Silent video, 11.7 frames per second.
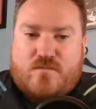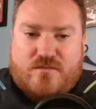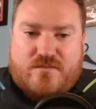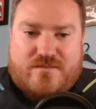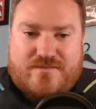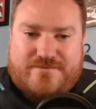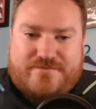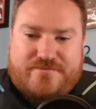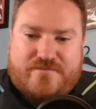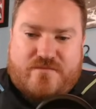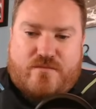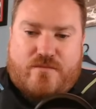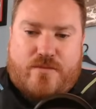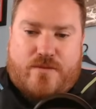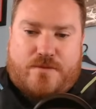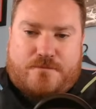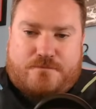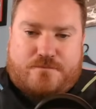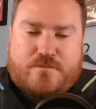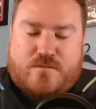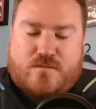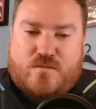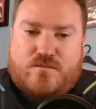
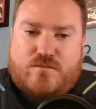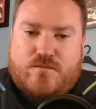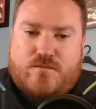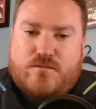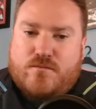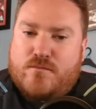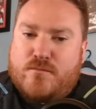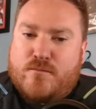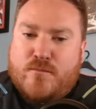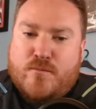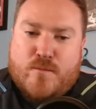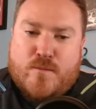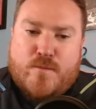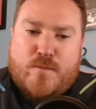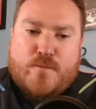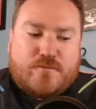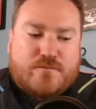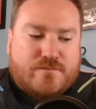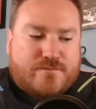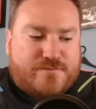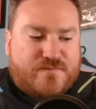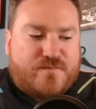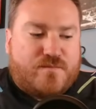
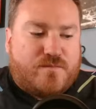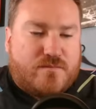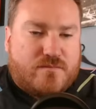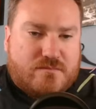No words are spoken by the person on screen.